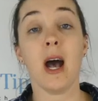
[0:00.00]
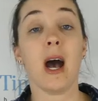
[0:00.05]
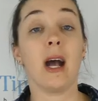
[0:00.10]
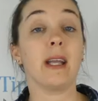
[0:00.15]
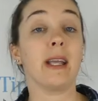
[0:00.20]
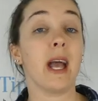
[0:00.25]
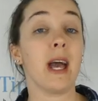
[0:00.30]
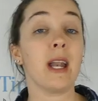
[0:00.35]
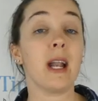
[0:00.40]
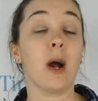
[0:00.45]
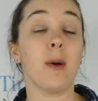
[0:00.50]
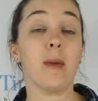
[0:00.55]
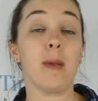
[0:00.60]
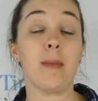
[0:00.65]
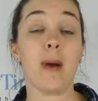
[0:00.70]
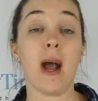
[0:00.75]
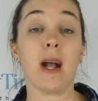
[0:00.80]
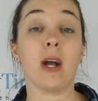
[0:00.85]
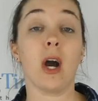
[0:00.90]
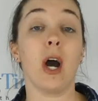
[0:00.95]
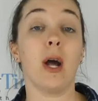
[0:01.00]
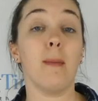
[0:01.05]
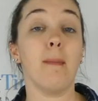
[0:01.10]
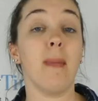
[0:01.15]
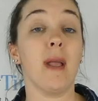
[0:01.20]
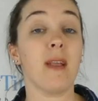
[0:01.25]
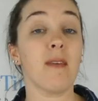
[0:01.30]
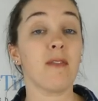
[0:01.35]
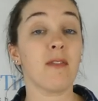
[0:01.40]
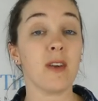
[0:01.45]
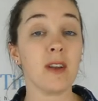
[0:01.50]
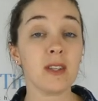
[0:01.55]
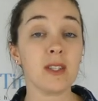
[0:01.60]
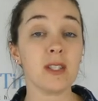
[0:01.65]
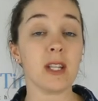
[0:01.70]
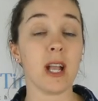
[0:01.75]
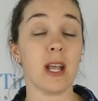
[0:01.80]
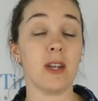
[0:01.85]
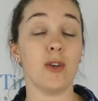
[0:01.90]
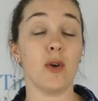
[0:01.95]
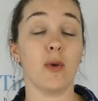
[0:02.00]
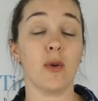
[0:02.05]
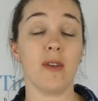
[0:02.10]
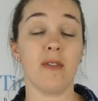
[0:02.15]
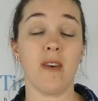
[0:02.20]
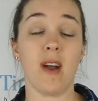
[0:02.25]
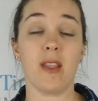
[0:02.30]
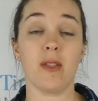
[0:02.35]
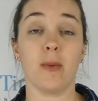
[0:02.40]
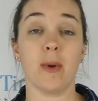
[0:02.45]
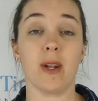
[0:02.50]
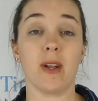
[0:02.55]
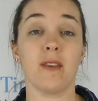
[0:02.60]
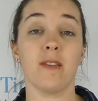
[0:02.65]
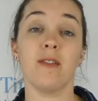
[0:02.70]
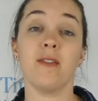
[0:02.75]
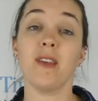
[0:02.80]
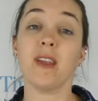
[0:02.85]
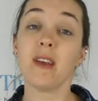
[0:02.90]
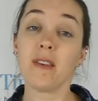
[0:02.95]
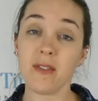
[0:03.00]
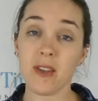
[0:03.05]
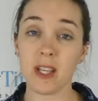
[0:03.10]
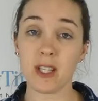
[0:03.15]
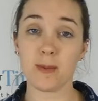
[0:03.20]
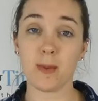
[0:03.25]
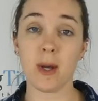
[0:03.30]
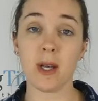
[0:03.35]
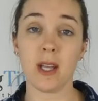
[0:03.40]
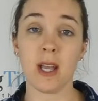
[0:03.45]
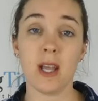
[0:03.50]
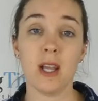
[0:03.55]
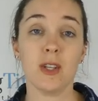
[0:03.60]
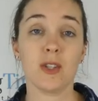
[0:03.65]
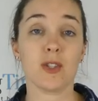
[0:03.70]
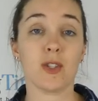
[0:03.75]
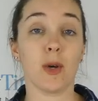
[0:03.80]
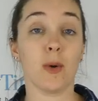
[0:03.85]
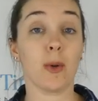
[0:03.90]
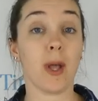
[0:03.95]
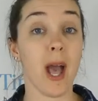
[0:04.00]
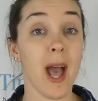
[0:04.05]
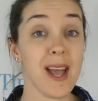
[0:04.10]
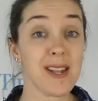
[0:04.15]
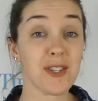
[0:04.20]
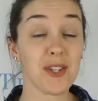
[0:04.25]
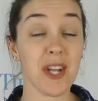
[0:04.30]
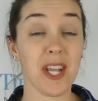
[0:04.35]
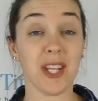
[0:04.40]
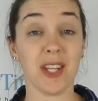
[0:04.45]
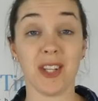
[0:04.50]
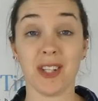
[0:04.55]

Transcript: Again, I'll be back on May 1st and notify the winner via Facebook, so get entering.